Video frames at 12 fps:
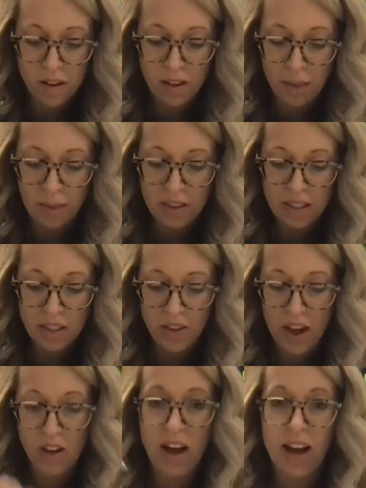That means this
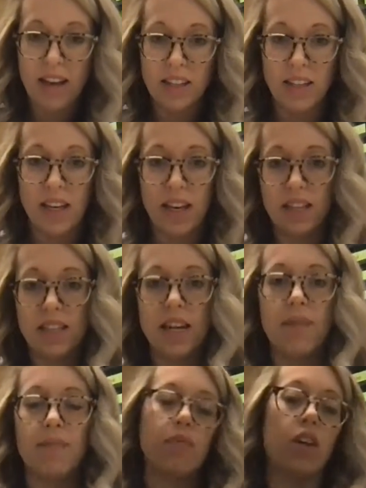vowel I is saying its
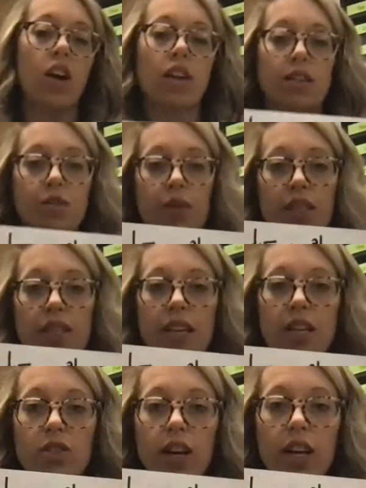name. All right, let's read the
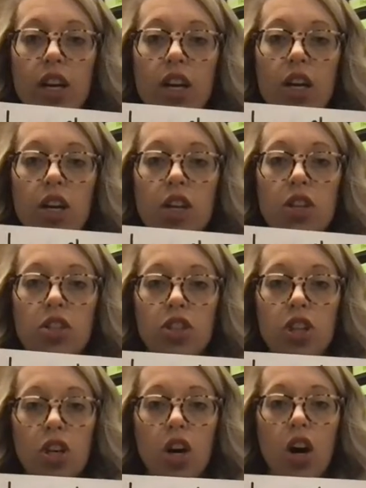sentence. Ready?
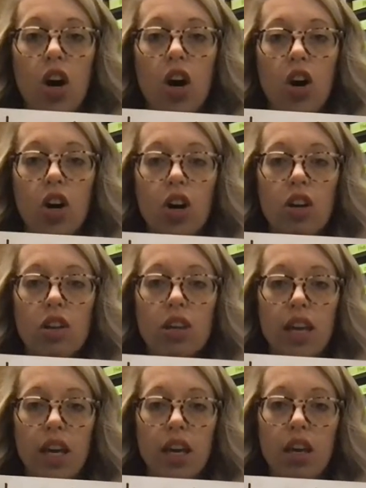
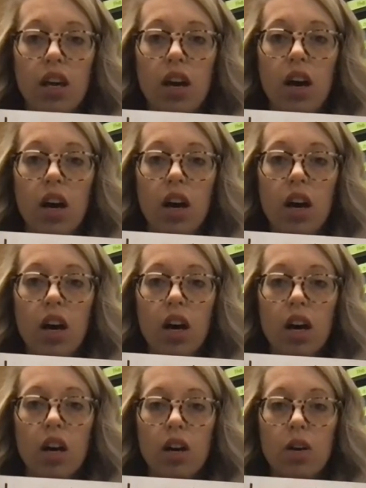Charlie
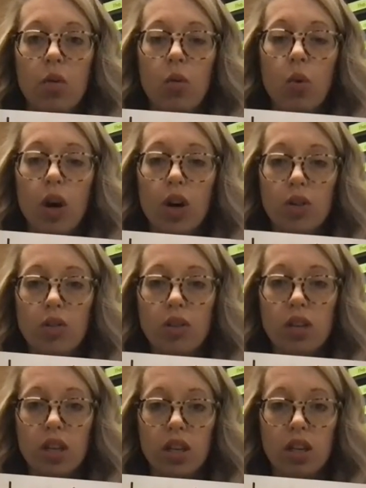
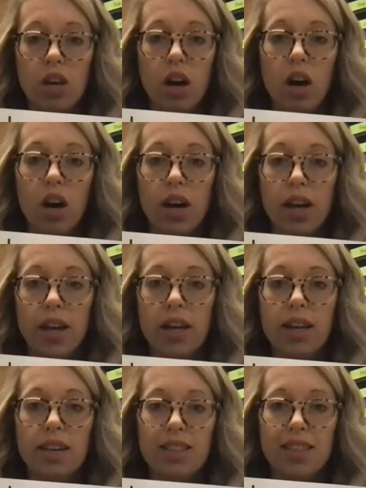awoke on
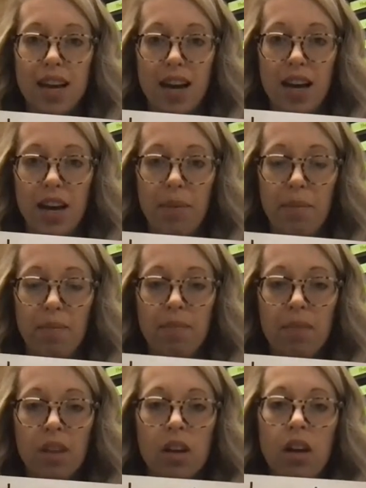time.
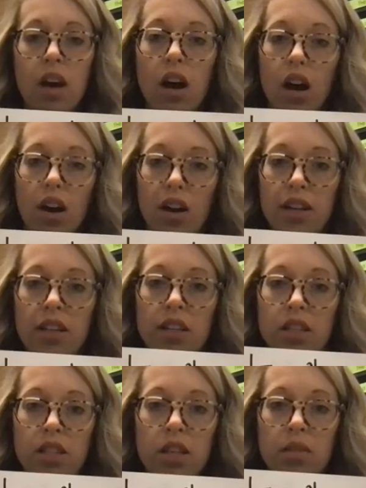
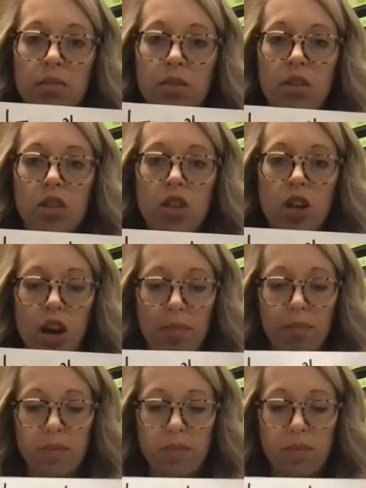Awesome job.